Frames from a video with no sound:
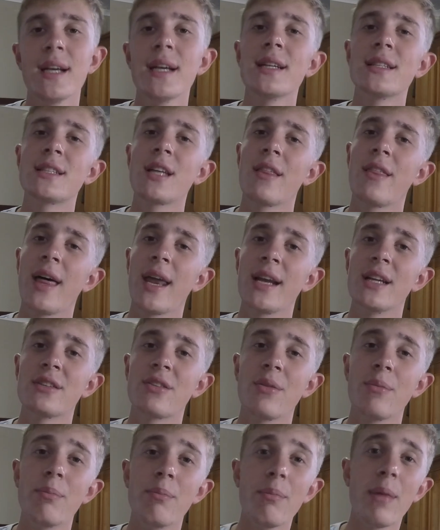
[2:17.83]
So that is
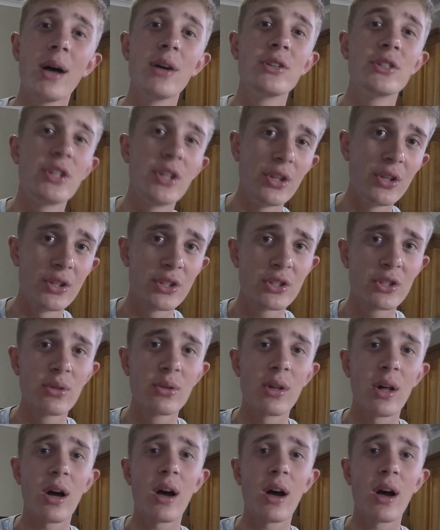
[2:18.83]
the most used tool